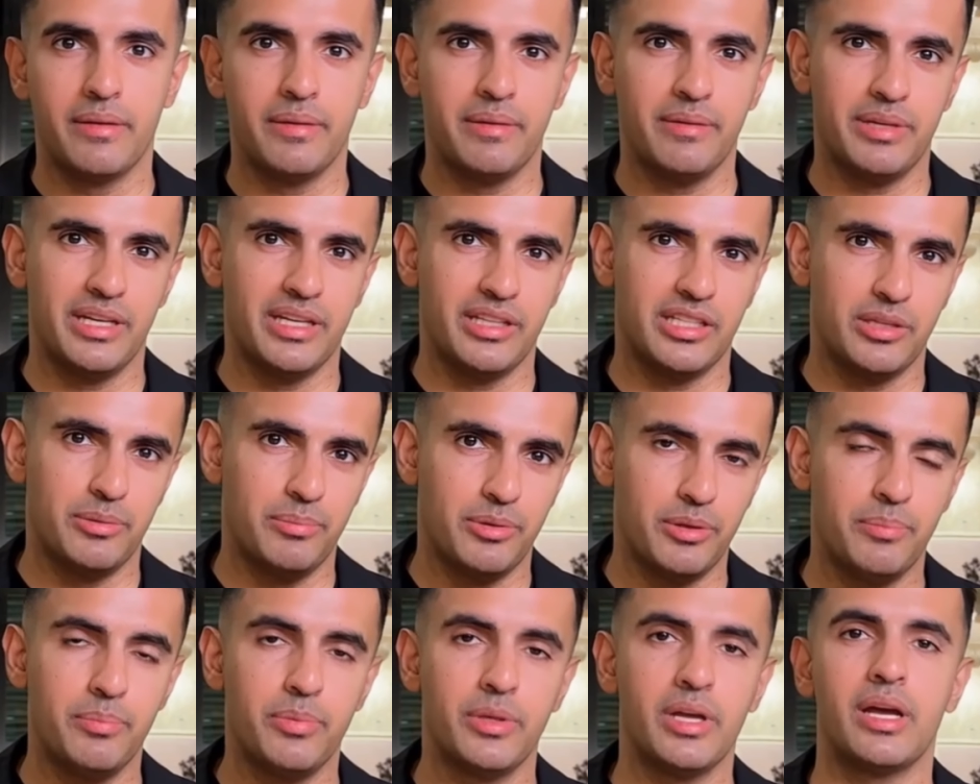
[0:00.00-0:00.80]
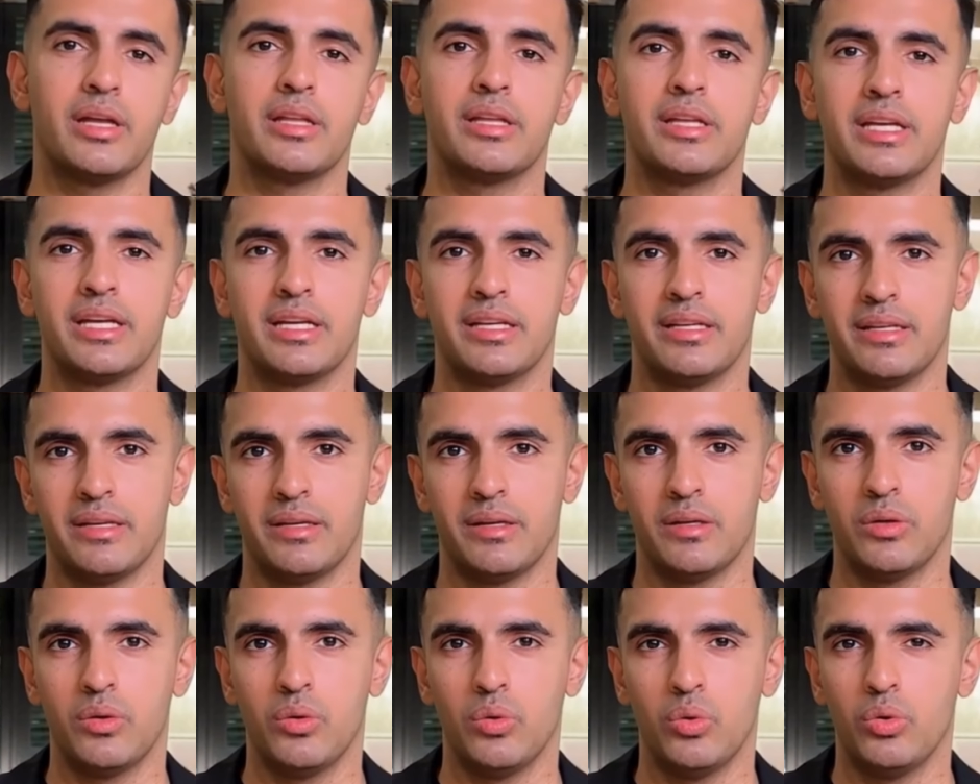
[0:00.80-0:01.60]
They keep it plugged
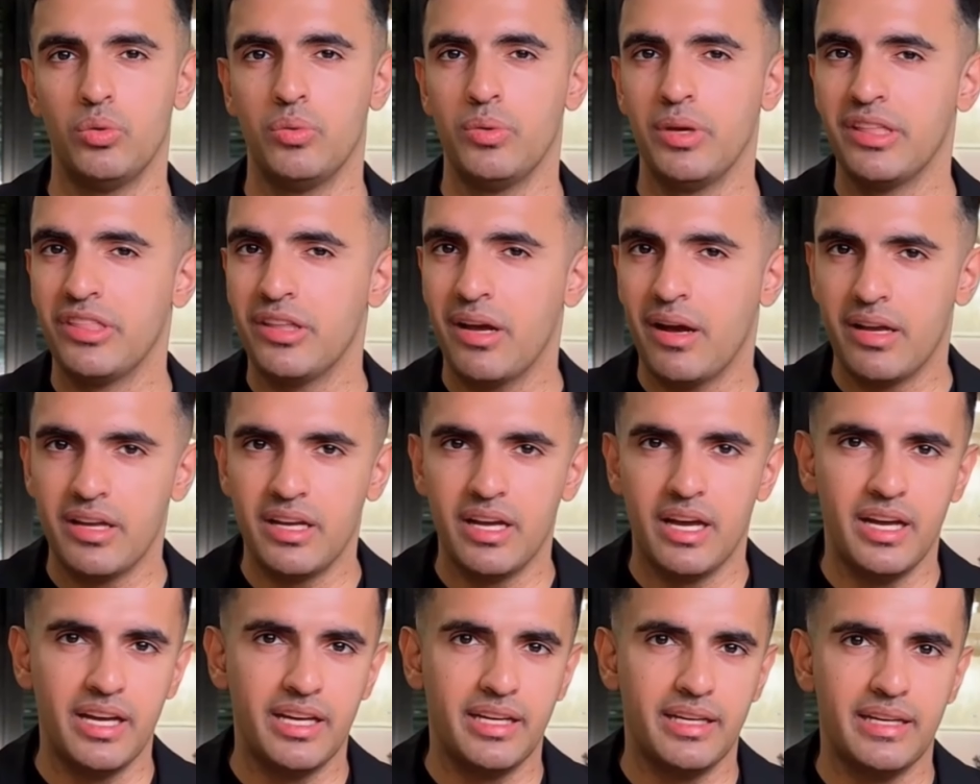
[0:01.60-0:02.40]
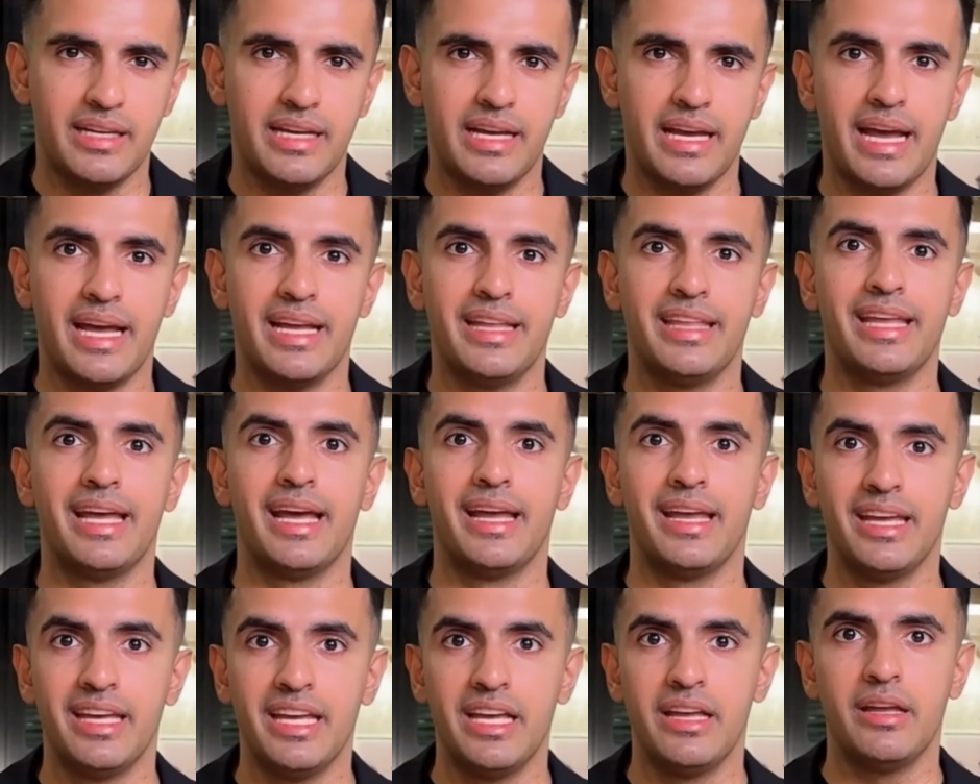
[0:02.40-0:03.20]
in, always online, and
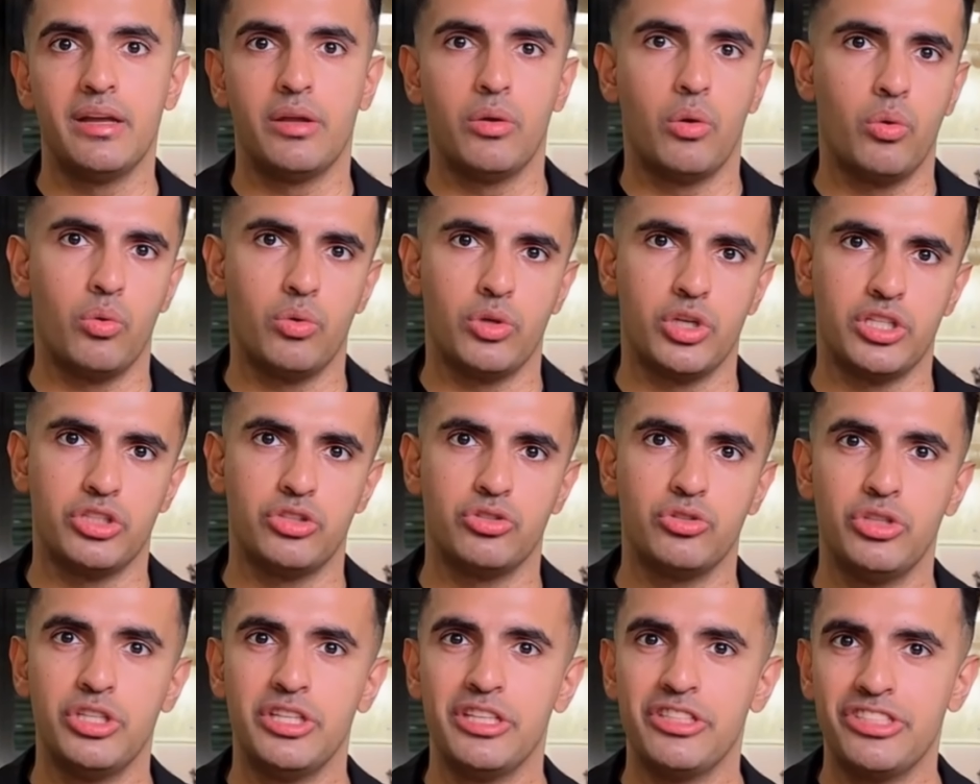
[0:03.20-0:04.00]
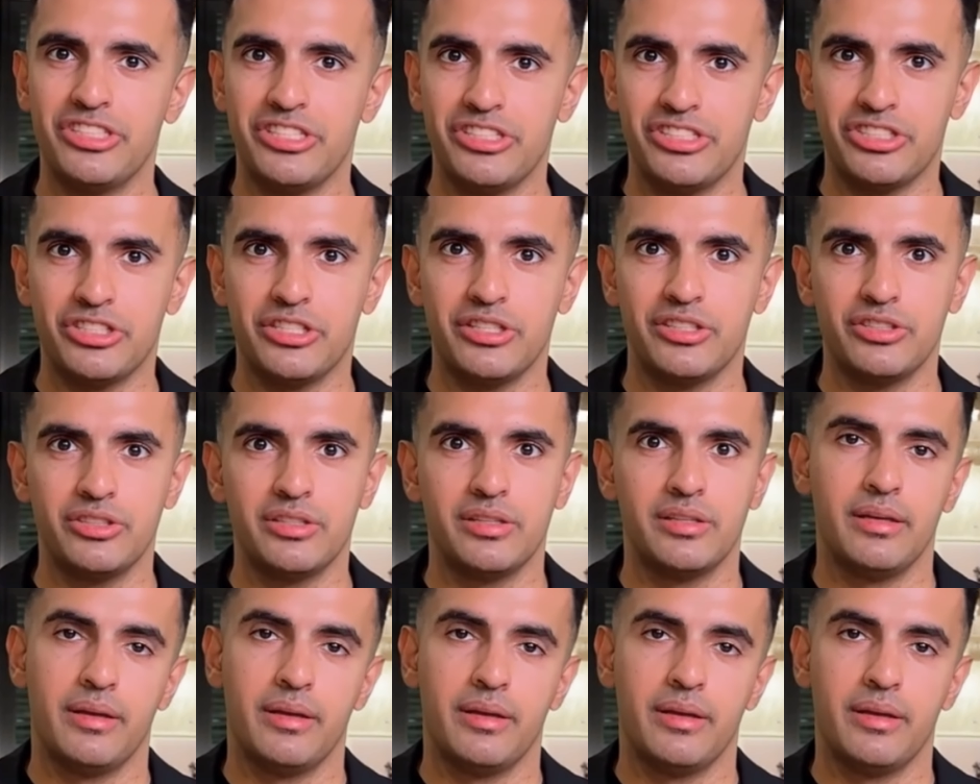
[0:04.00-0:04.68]
dedicated only to the assistant.